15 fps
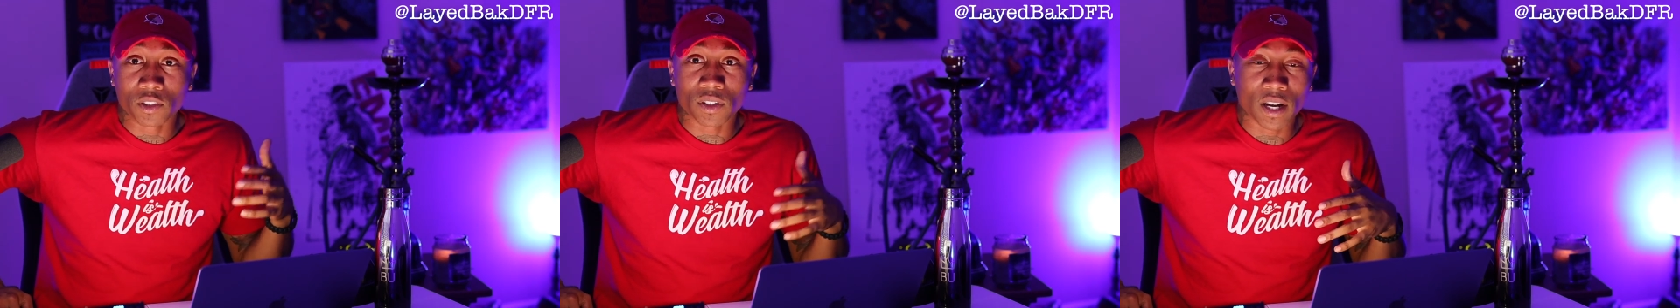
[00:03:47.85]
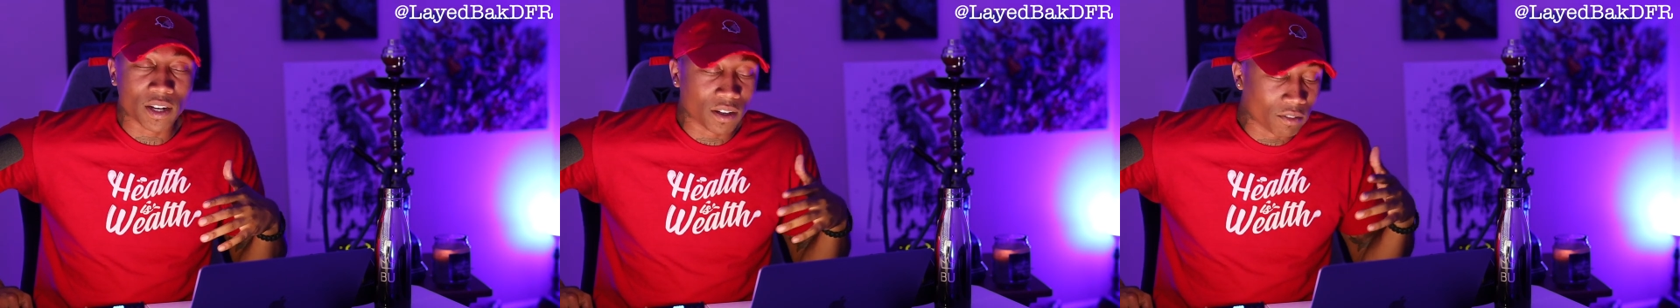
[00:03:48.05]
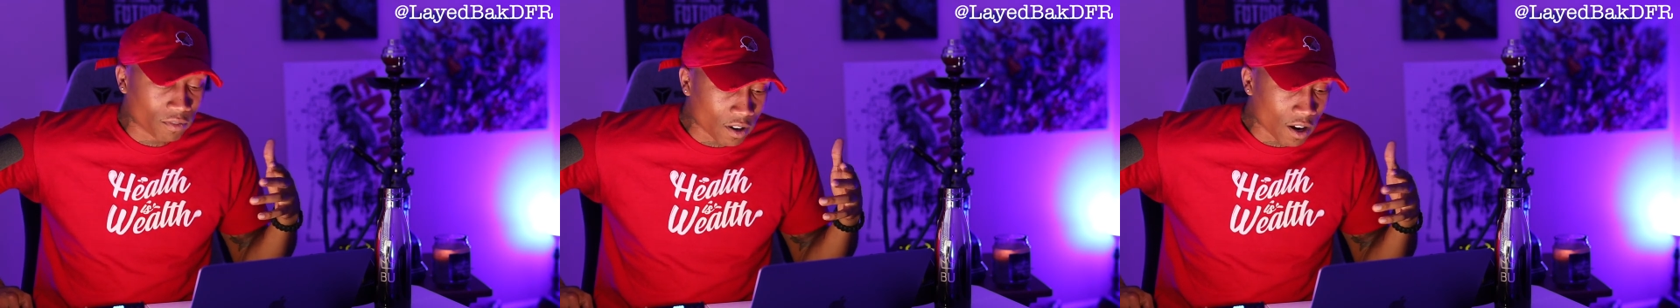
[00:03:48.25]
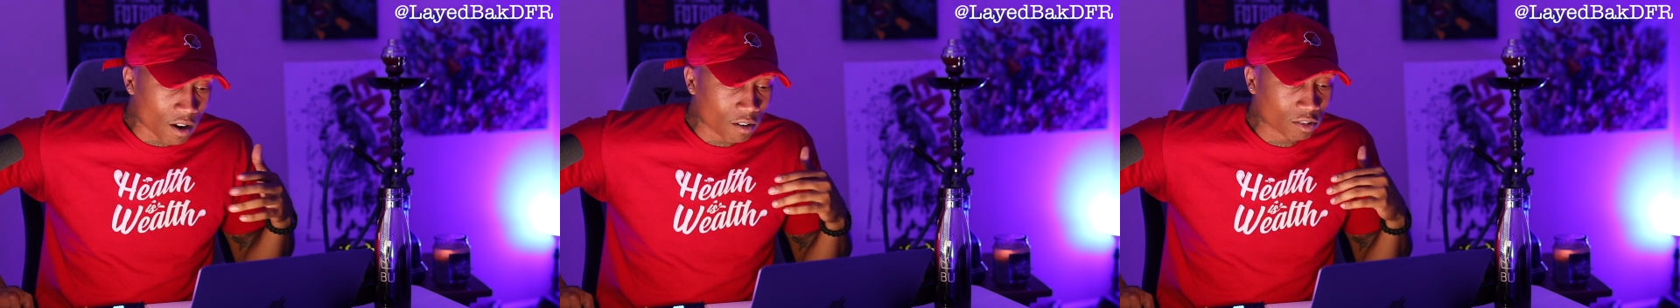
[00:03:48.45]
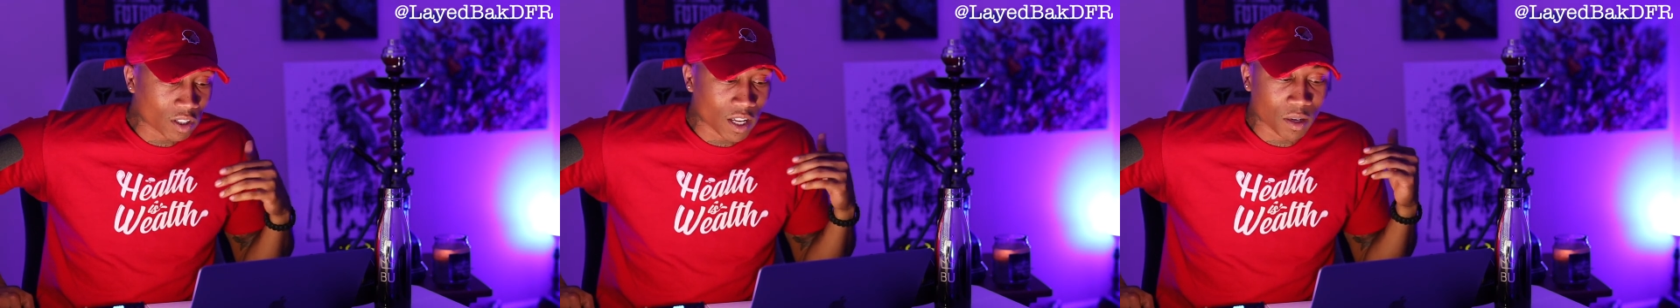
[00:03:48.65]
trying to
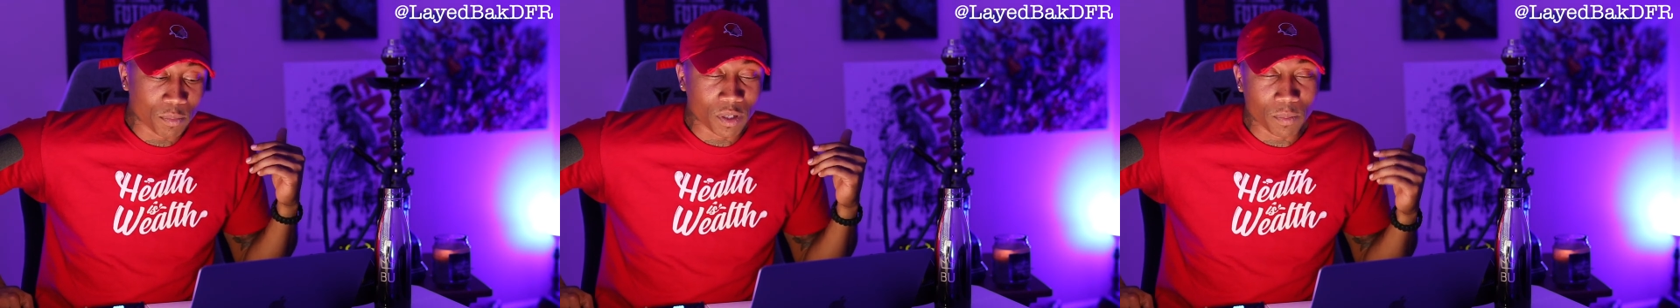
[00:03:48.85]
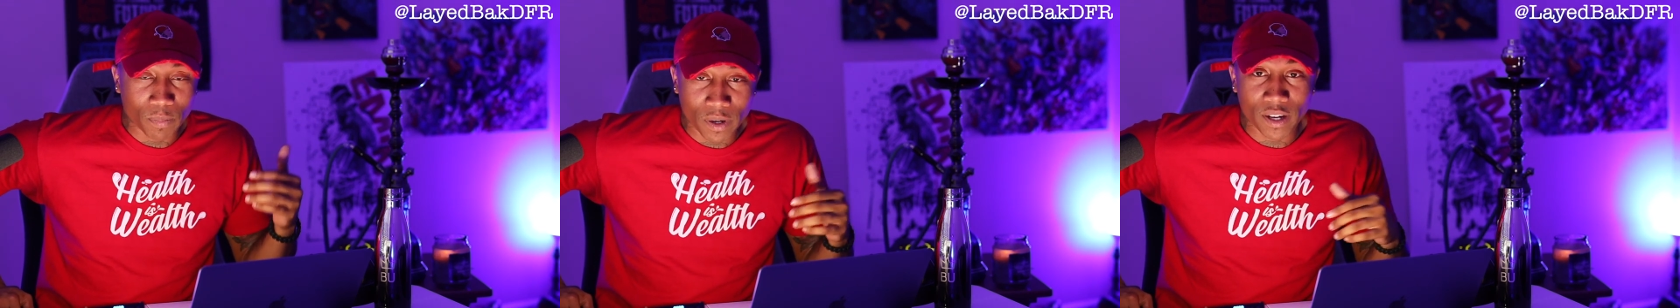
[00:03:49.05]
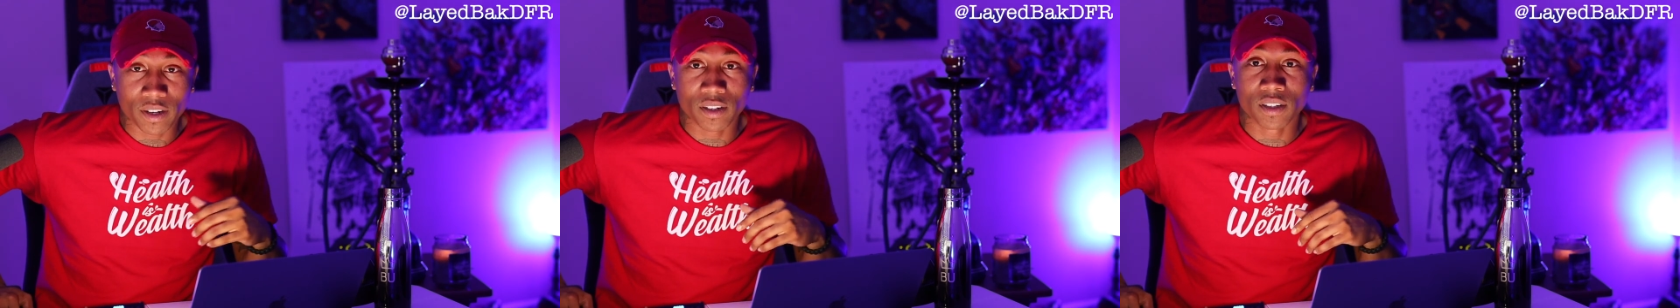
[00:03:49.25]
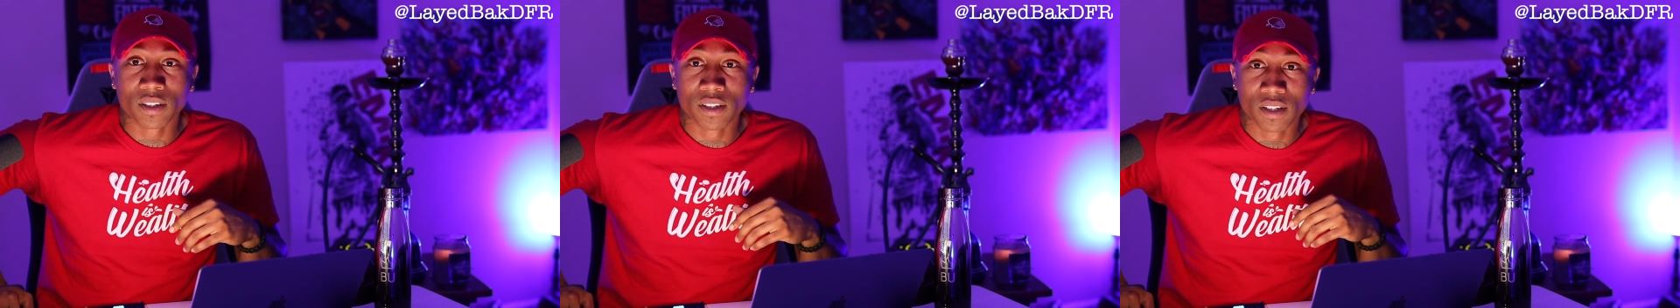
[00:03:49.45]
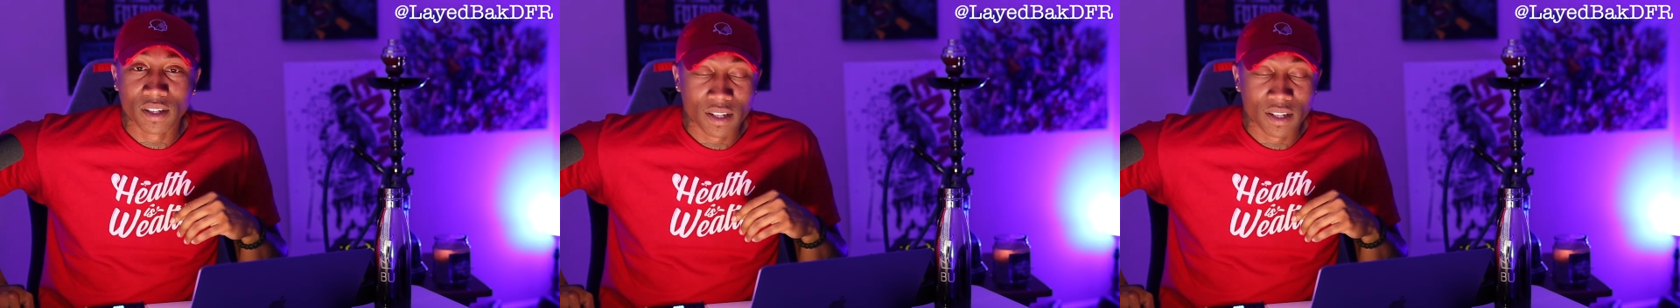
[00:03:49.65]
evolve, trying to be better.